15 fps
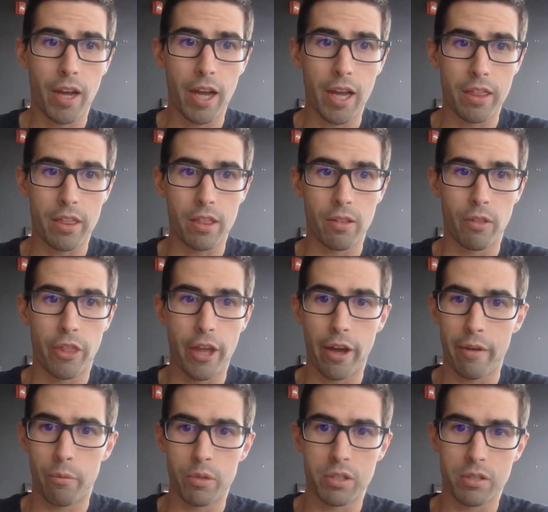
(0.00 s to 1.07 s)
And
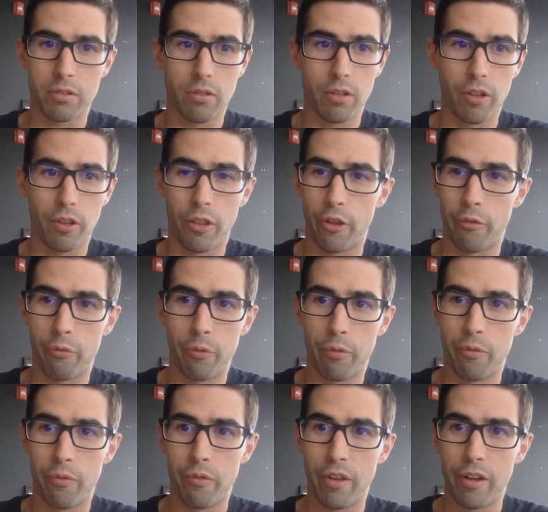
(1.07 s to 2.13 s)
that was the
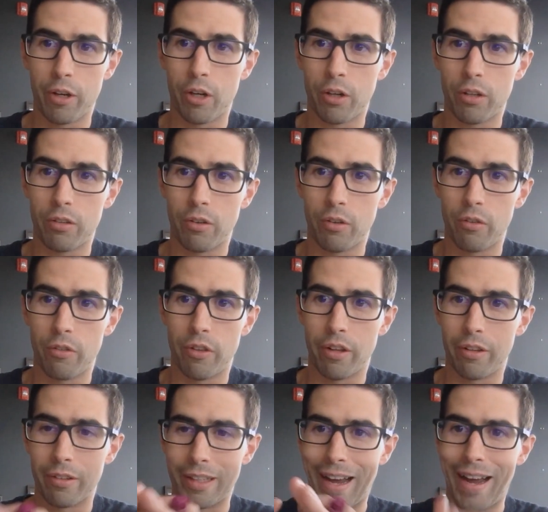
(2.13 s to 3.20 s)

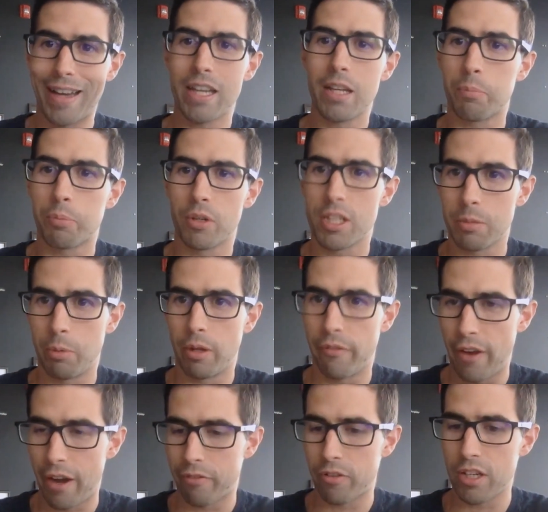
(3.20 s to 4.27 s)
guiding principle
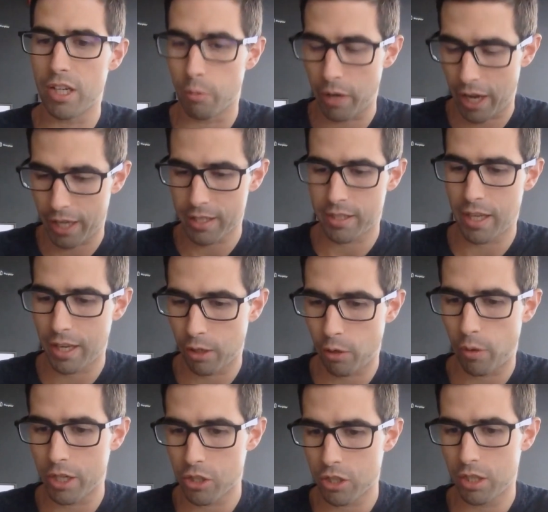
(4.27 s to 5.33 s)
of every year. We asked that
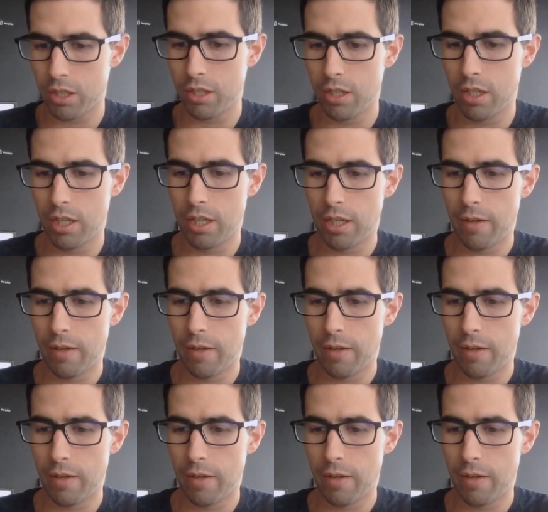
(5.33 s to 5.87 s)
question,